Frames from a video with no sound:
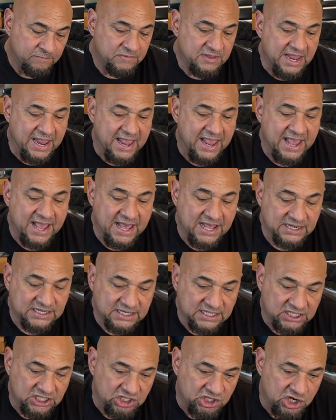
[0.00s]
And,
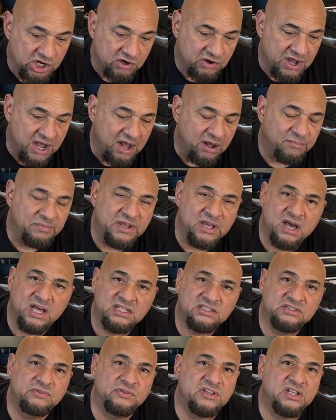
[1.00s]
you know, I'll be
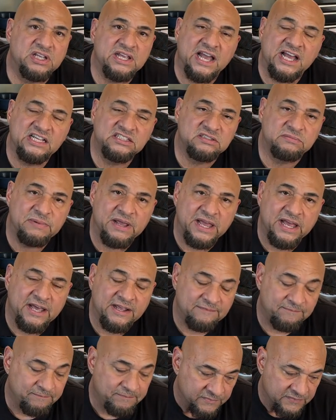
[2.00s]
honest with you guys,
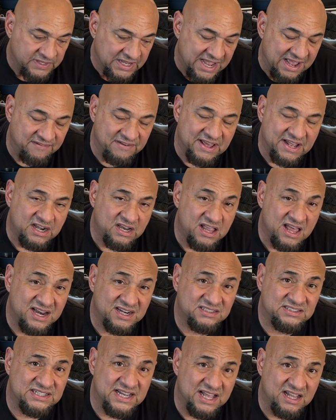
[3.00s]
man. I've had a lot
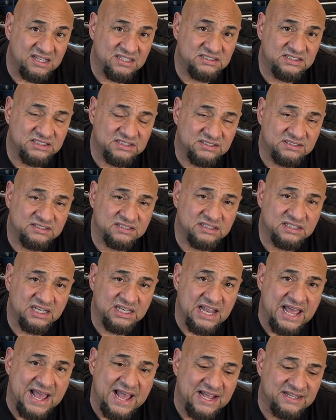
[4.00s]
of challenges in the
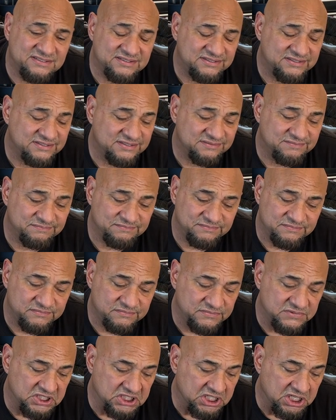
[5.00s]
last,
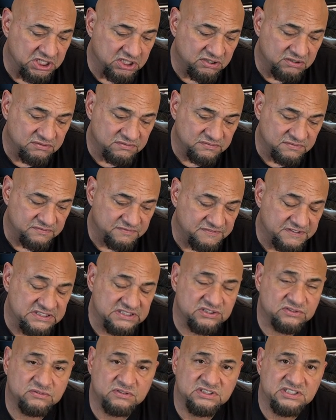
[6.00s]
you know,
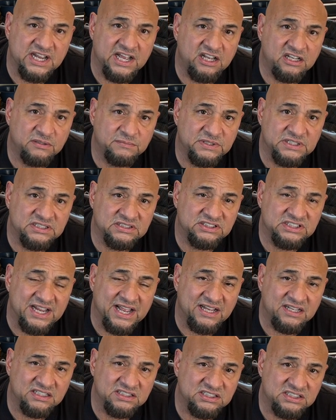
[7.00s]
physical
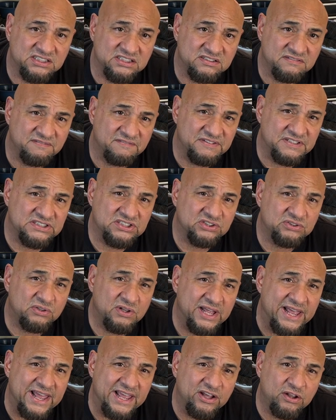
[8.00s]
challenges and
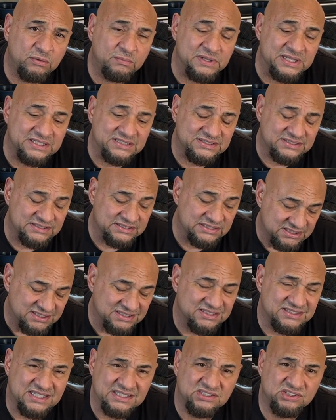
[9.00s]
physical ailments
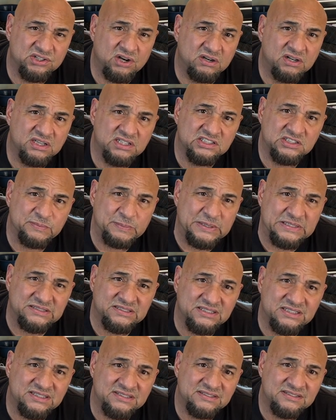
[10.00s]
since I started this
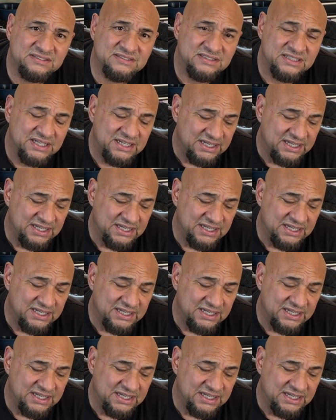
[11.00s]
business.